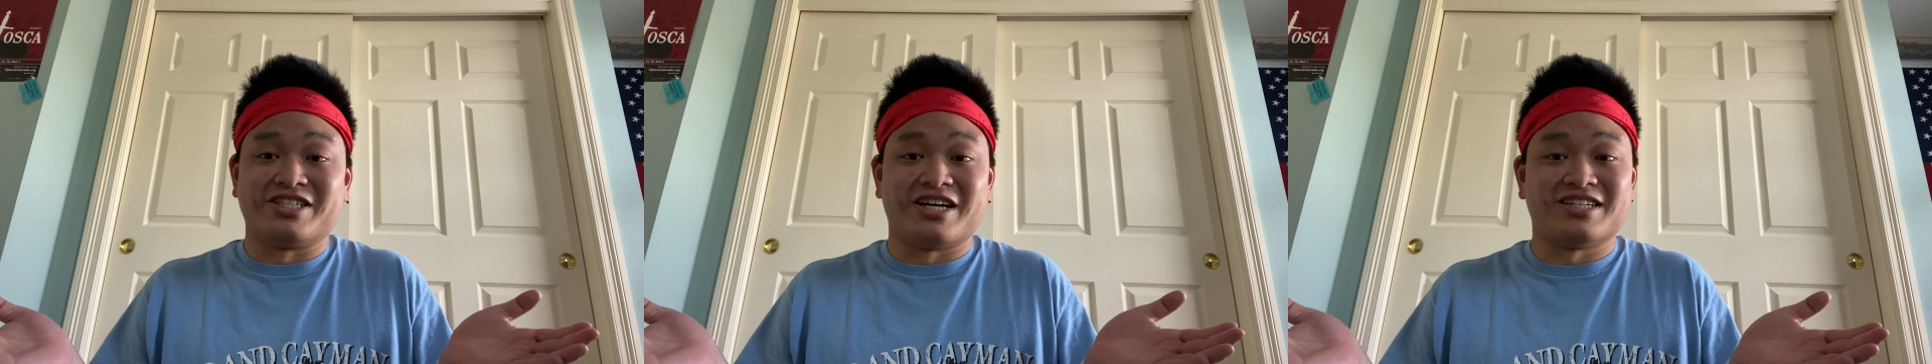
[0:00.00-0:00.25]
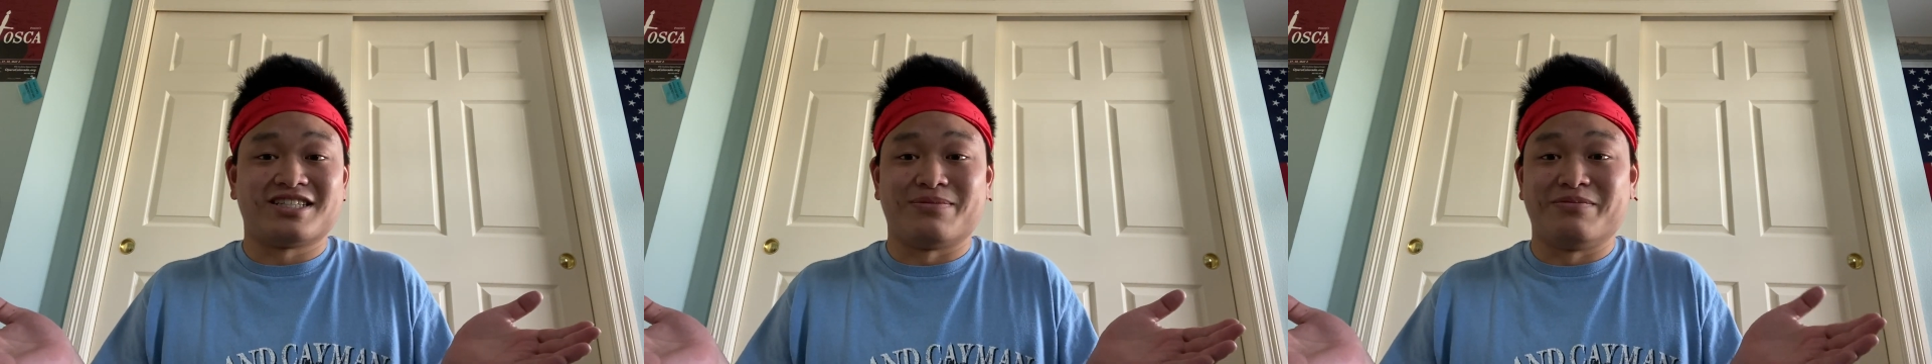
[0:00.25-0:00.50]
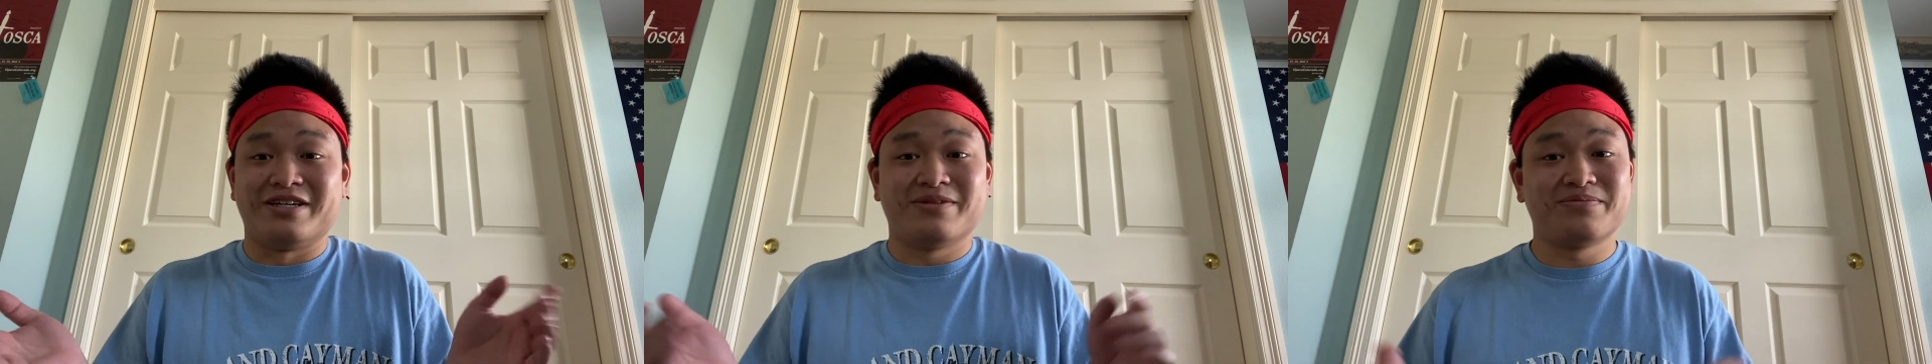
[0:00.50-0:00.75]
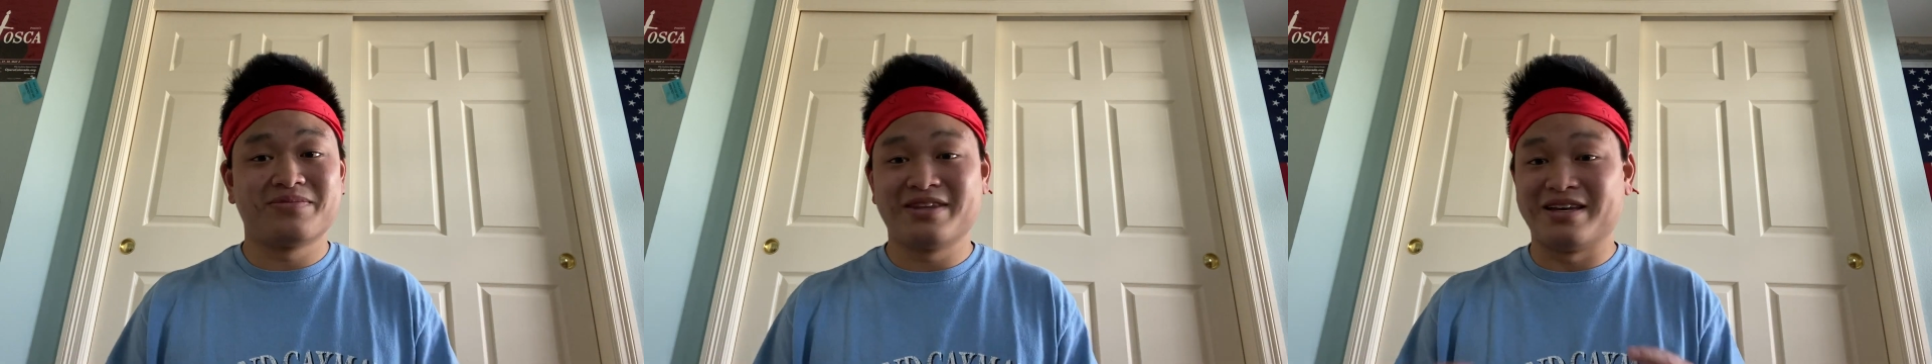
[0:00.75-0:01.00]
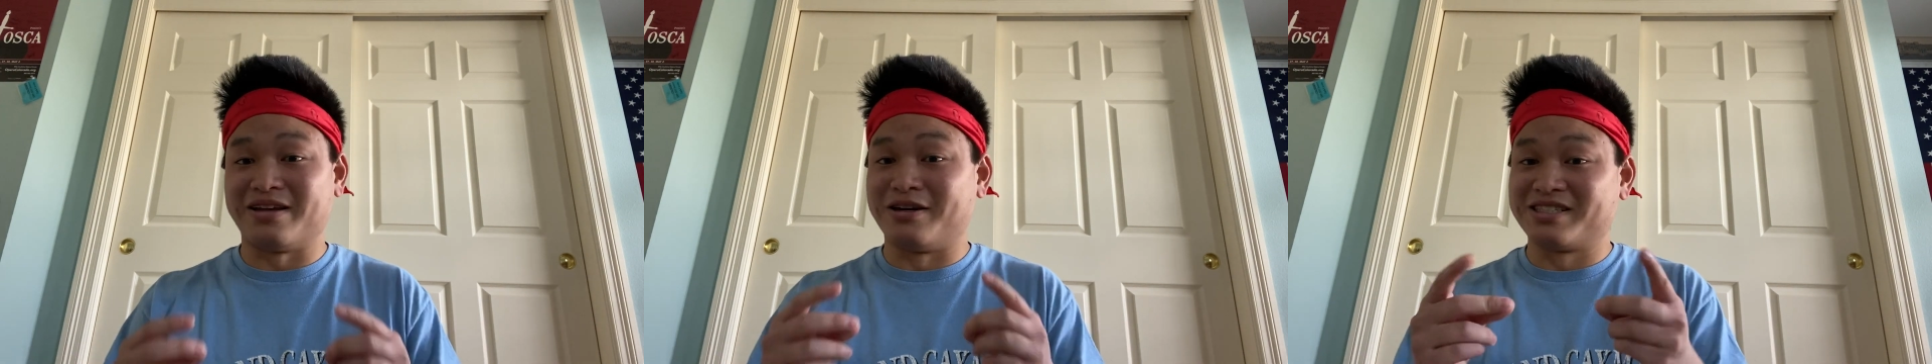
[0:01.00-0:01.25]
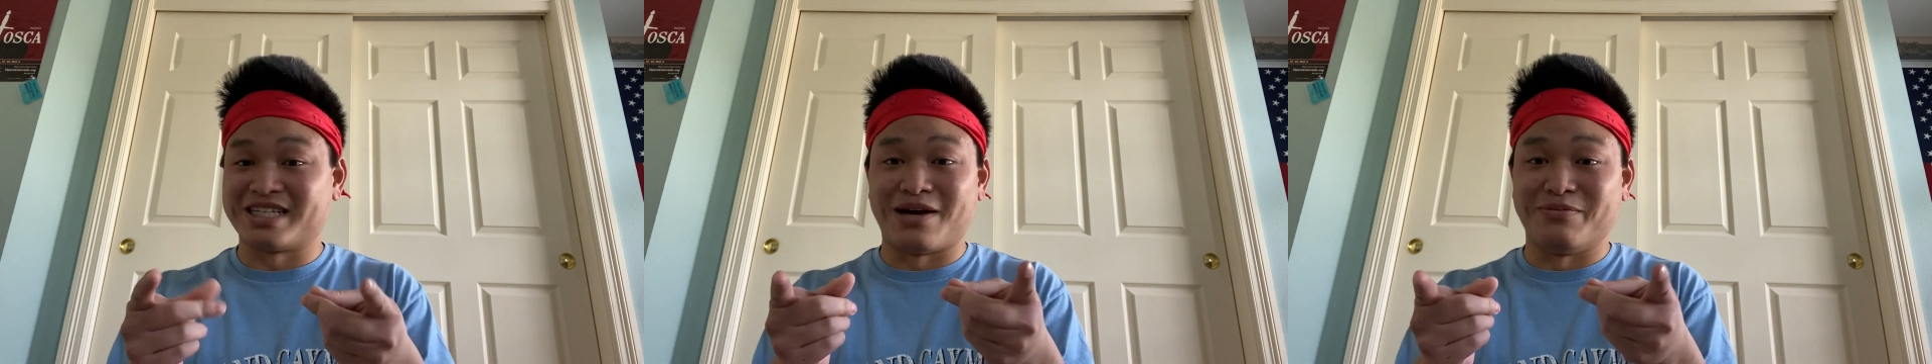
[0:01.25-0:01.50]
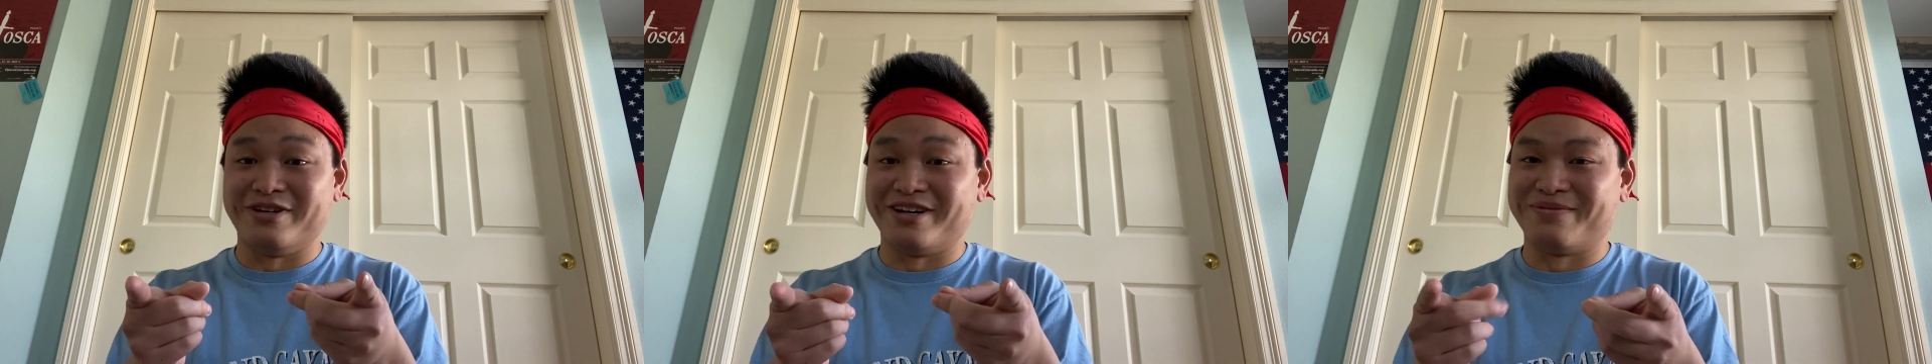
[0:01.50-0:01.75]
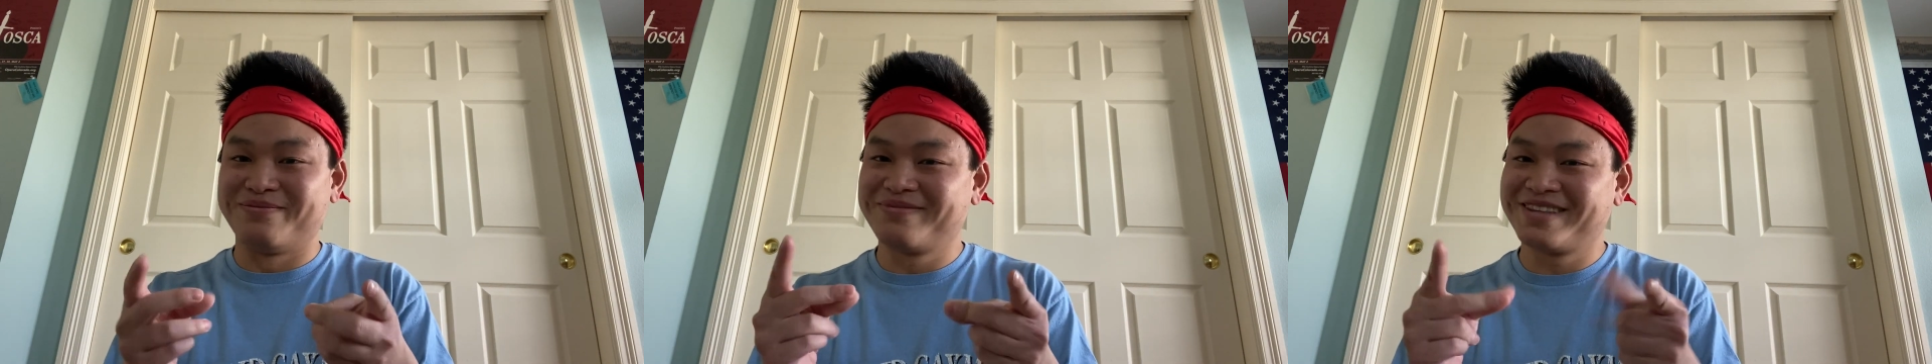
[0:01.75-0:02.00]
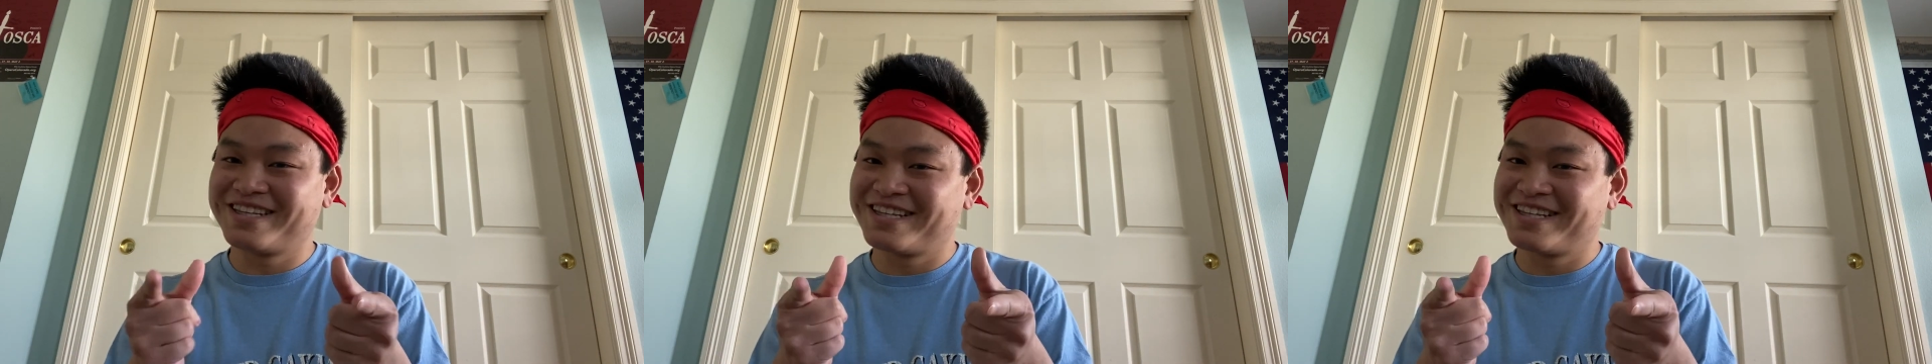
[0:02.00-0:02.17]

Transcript: chance on me and sign me up.